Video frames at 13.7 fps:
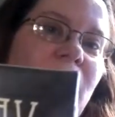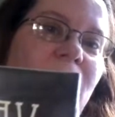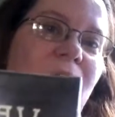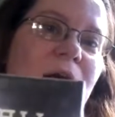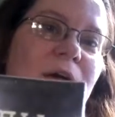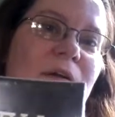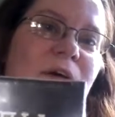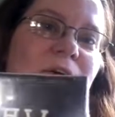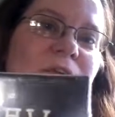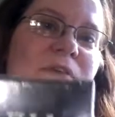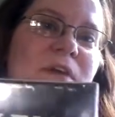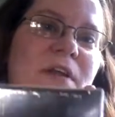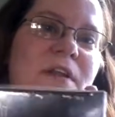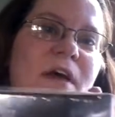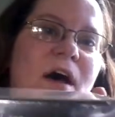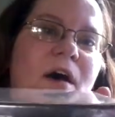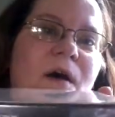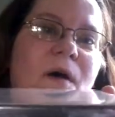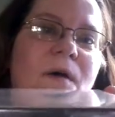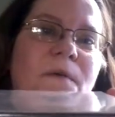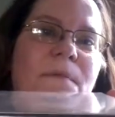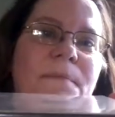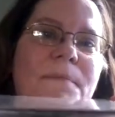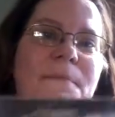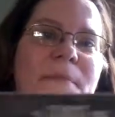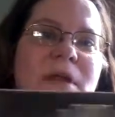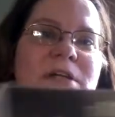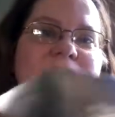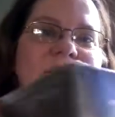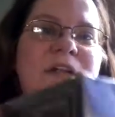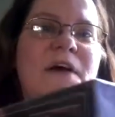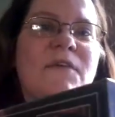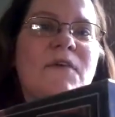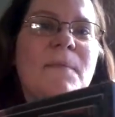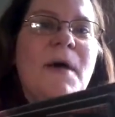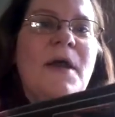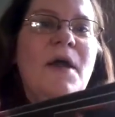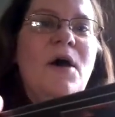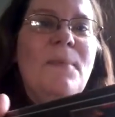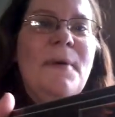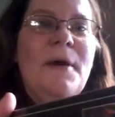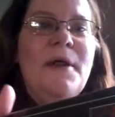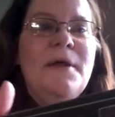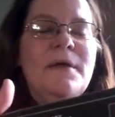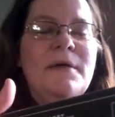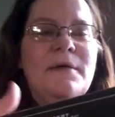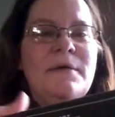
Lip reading: I don't know if you can tell, but it's never been opened.